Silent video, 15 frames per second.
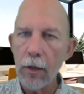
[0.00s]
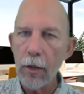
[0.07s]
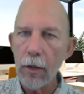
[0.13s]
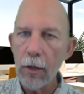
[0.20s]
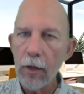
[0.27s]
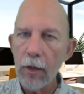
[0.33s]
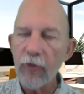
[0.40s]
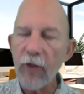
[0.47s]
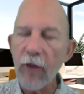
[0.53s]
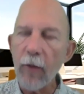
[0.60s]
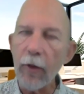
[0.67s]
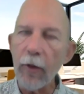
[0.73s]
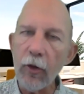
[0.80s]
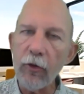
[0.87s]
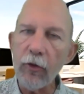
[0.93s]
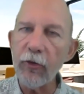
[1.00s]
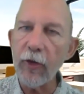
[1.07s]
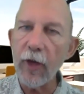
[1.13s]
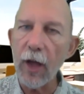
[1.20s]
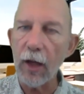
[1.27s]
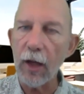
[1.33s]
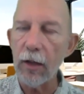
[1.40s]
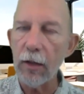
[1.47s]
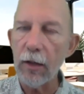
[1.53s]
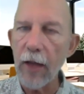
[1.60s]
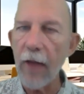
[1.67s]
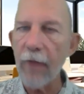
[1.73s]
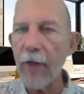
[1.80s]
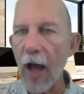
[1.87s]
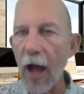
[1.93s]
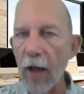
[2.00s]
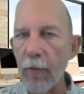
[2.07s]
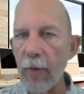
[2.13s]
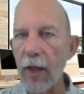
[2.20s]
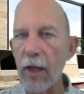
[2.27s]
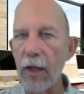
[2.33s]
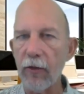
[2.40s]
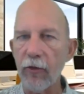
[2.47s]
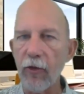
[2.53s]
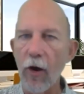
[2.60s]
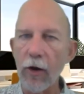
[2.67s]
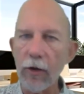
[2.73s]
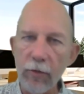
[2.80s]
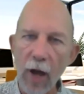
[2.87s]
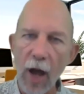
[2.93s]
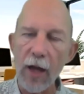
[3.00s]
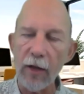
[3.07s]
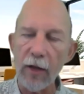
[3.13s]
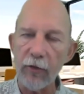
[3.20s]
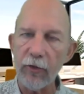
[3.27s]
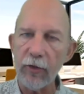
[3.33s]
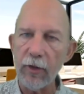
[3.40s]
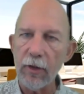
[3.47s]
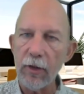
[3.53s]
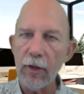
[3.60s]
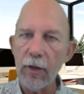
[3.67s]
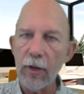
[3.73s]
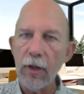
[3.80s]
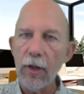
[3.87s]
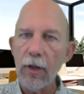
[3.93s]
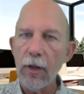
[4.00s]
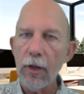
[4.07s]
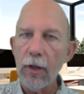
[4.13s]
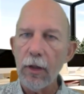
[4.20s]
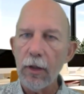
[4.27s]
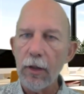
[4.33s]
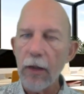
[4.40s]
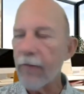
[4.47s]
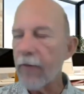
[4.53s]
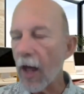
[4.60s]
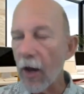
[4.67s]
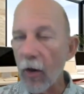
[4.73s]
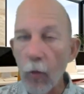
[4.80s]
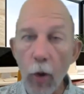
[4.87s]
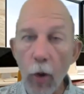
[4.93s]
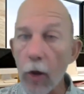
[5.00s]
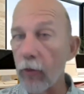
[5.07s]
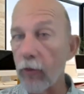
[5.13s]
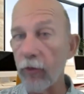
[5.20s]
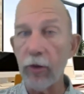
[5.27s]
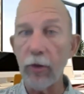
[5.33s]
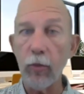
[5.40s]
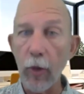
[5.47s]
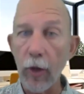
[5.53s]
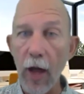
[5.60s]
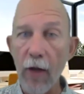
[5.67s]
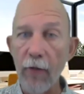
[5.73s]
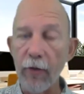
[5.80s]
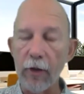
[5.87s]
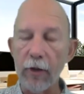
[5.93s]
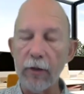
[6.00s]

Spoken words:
Someone who's sick, they have diabetes, arthritis, they've got a wound, whatever.